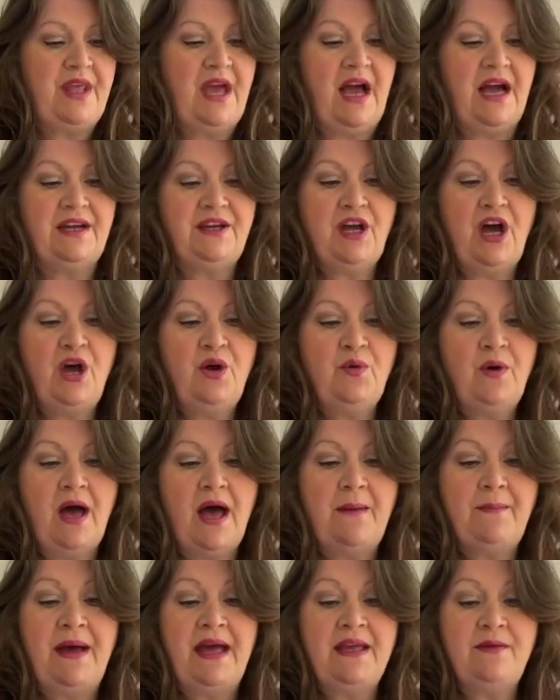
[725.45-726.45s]
I know
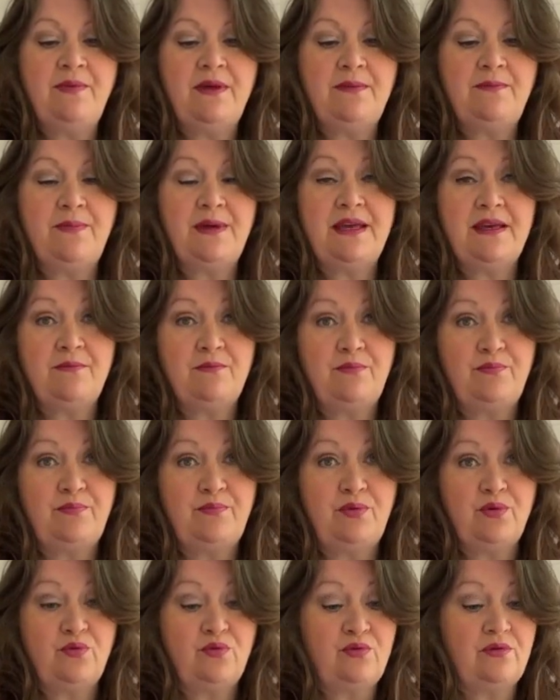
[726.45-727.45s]
a baby being
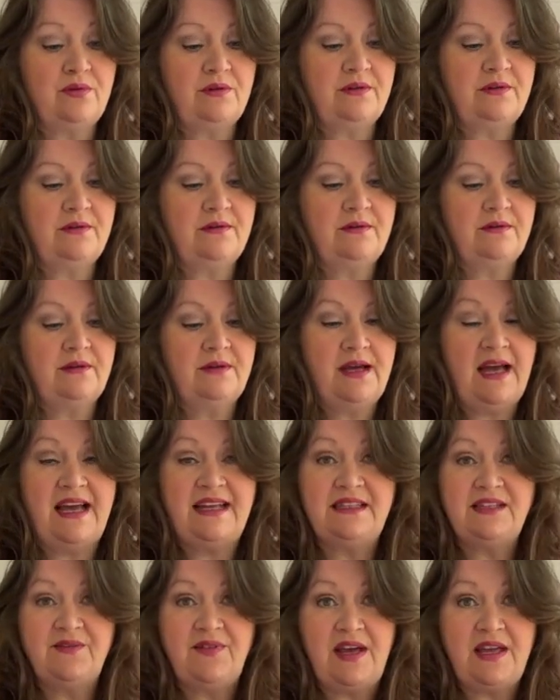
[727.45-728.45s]
born
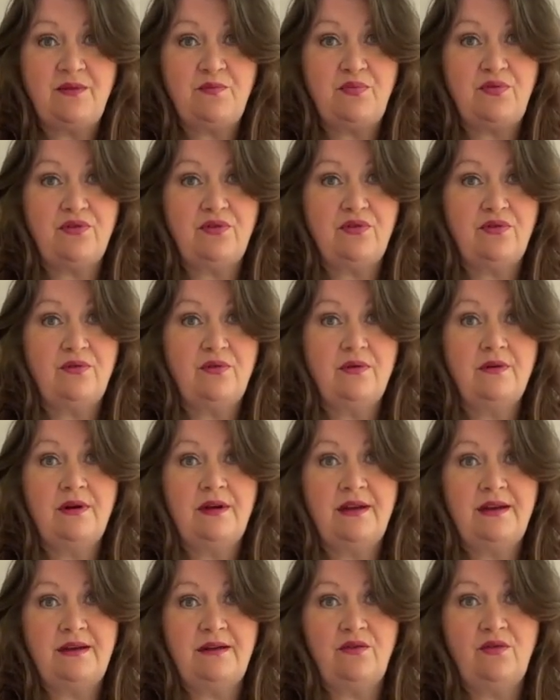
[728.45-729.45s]
end of April
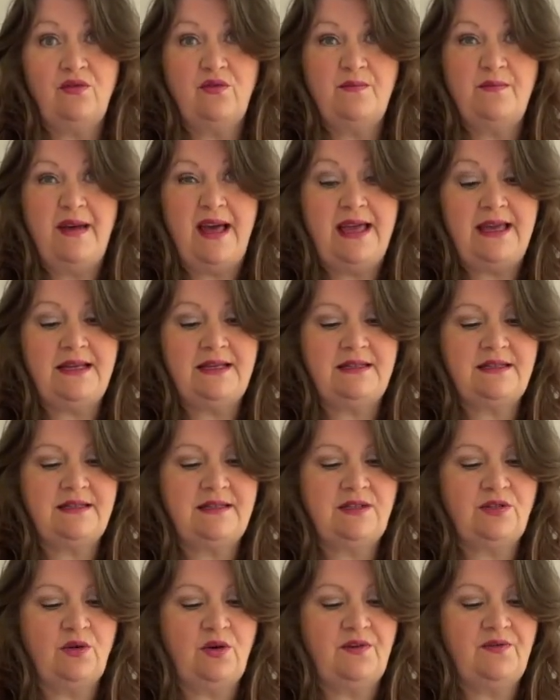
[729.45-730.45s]
or May
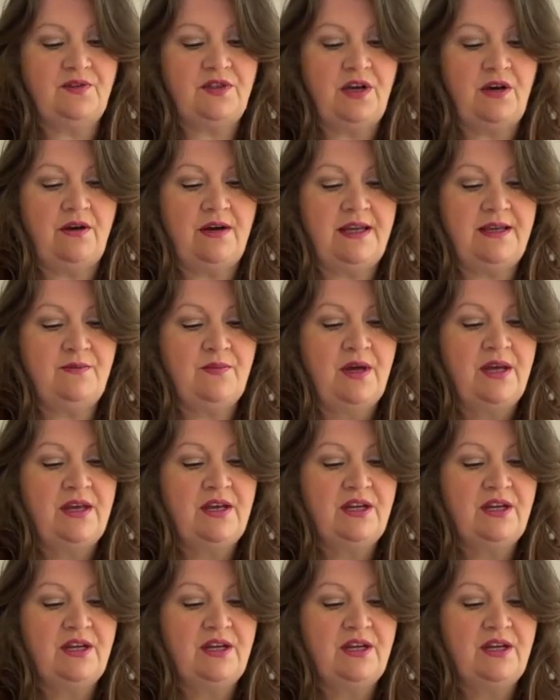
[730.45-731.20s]
sort of time,